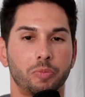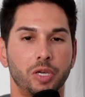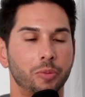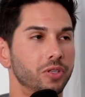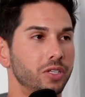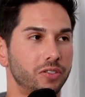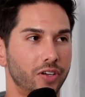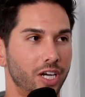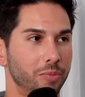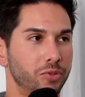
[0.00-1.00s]
people that you've
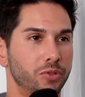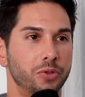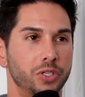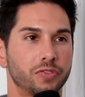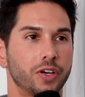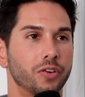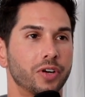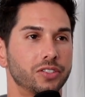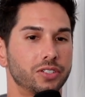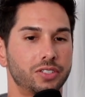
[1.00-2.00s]
helped through these
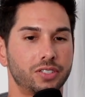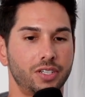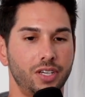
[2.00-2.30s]
fundraisers.